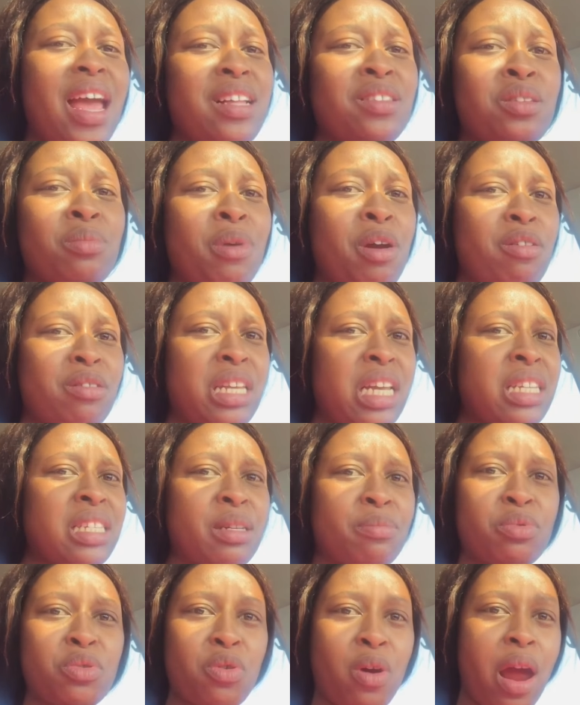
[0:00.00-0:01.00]
to my returning
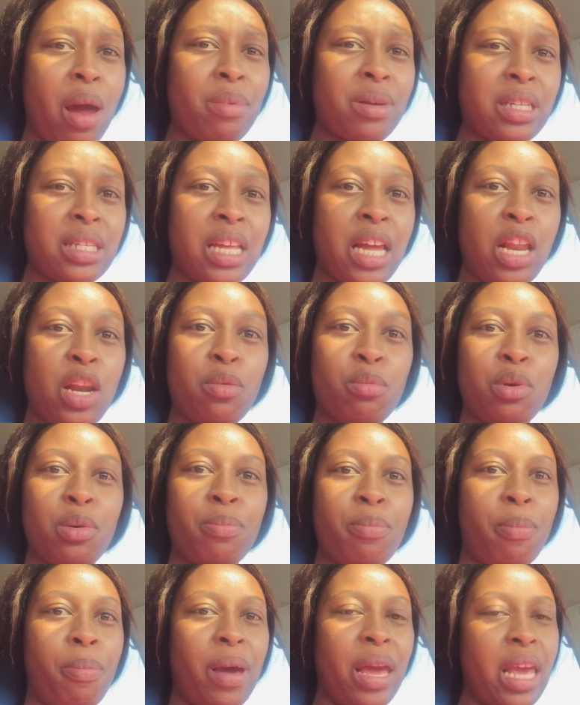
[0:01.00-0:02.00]
subscribers, hello
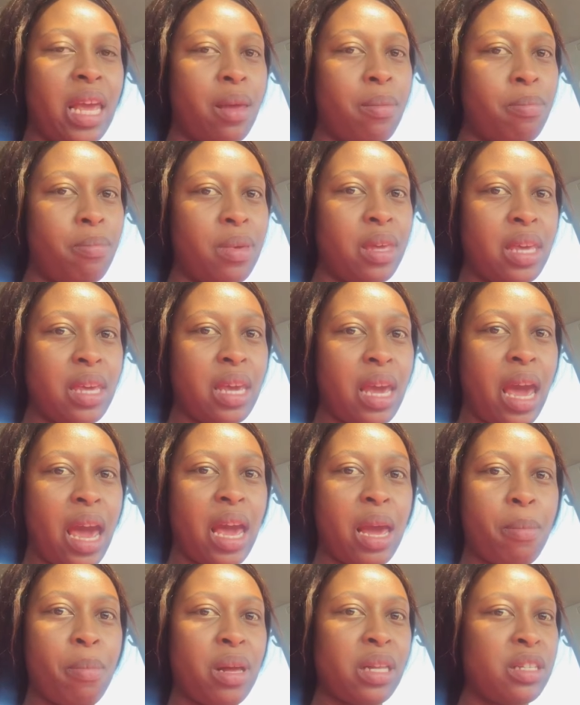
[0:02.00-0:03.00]
baby,
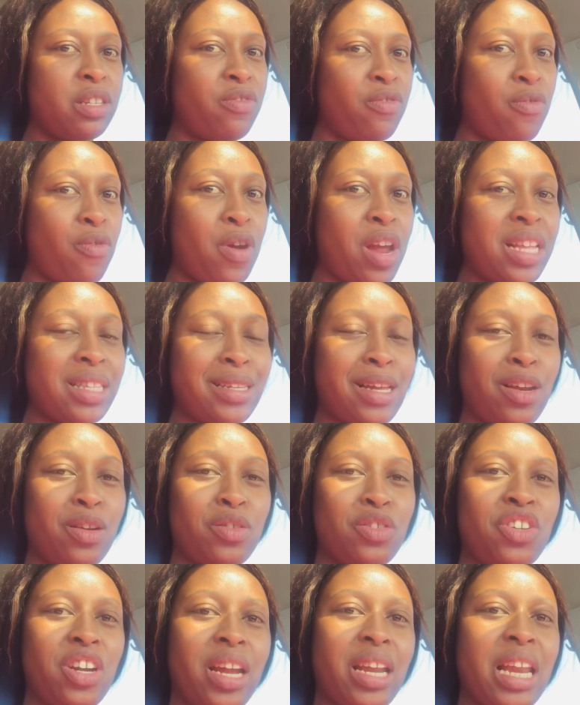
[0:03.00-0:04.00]
hey best friends, hello
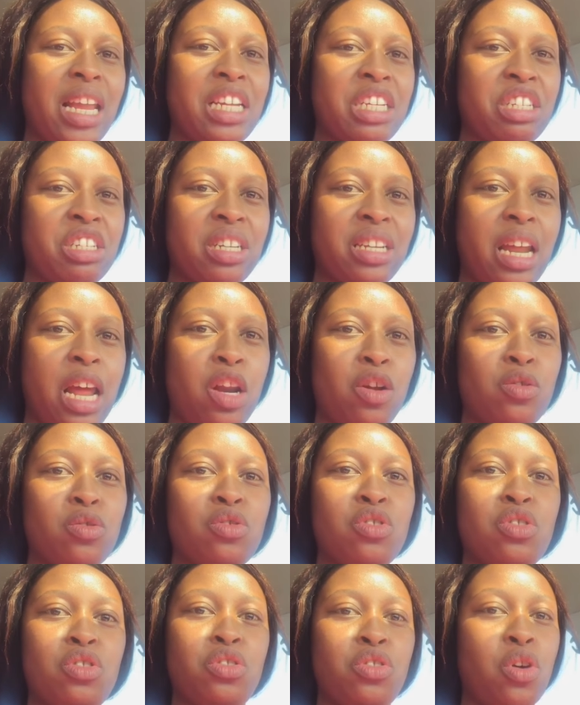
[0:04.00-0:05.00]
J Nation, hello
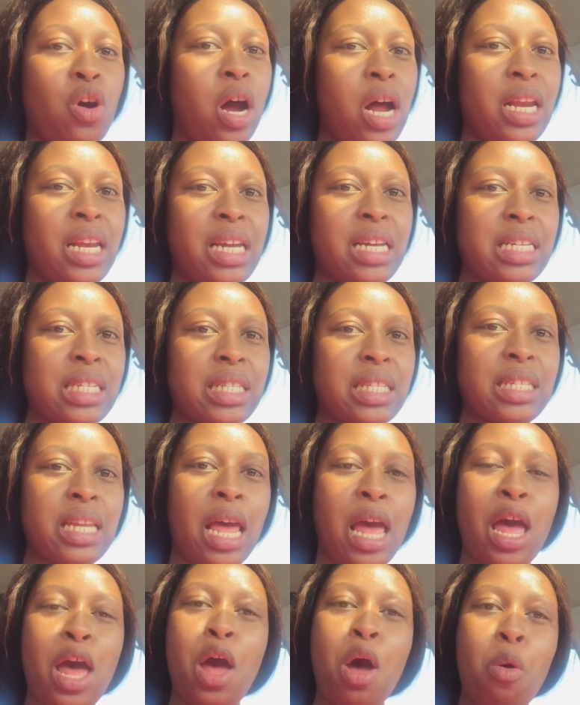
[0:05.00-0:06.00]
darlings,
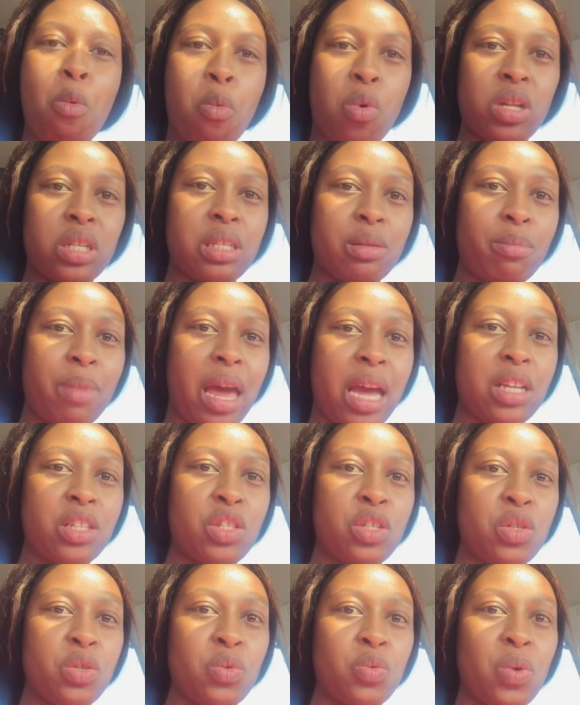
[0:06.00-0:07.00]
welcome back
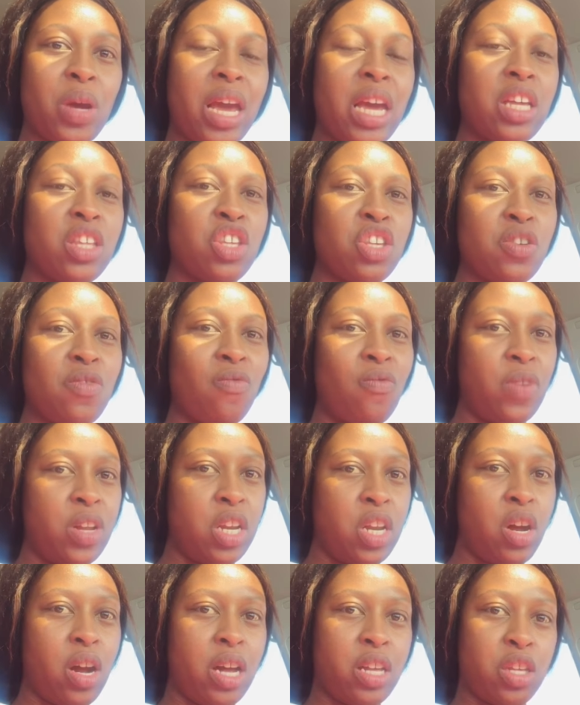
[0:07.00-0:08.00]
to a new
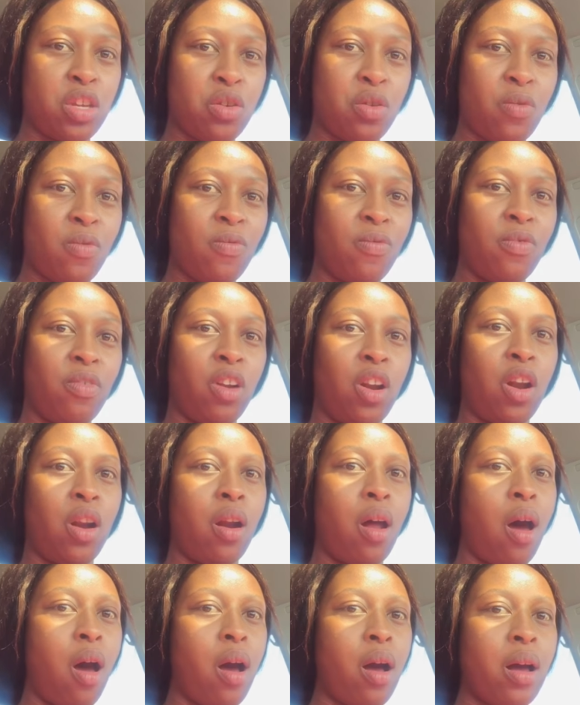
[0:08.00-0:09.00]
video, a new
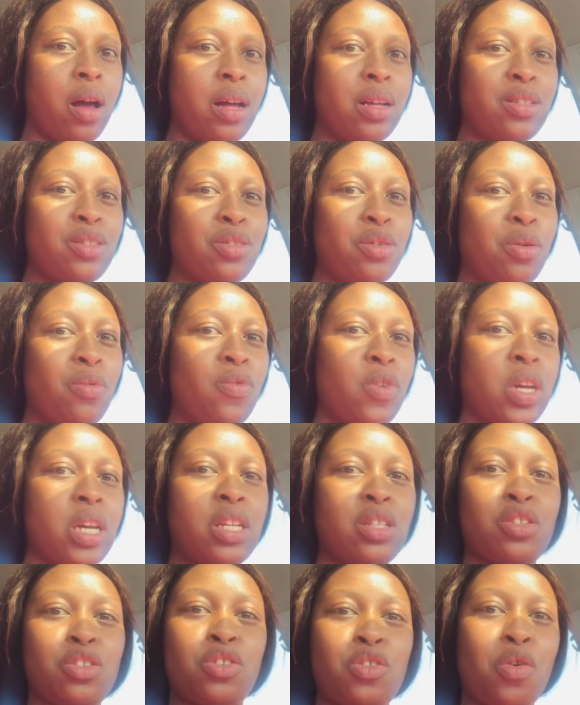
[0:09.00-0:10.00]
vlog. Don't
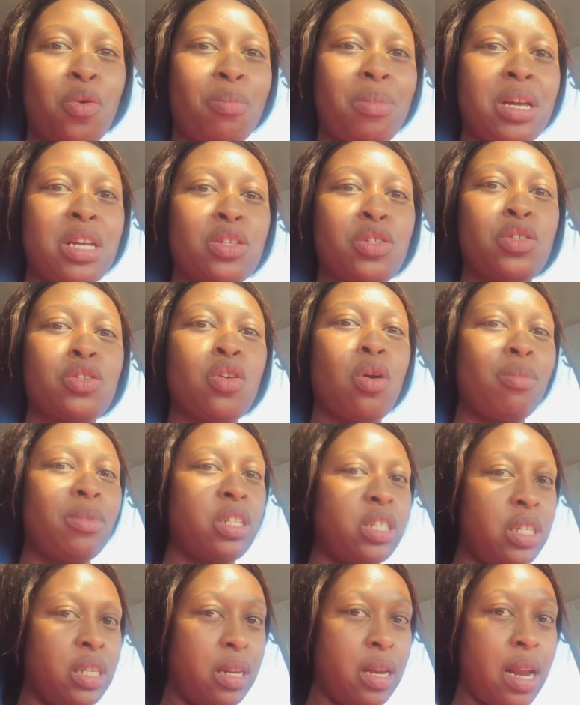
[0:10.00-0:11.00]
forget to show me so
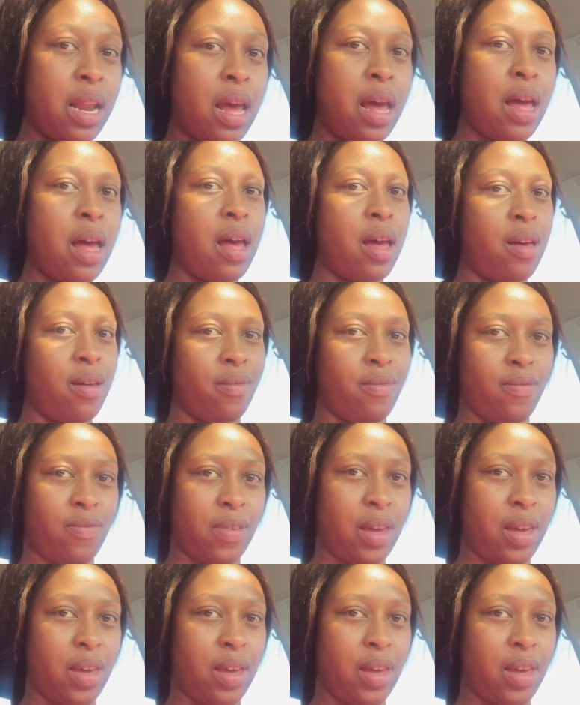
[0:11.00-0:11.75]
much love,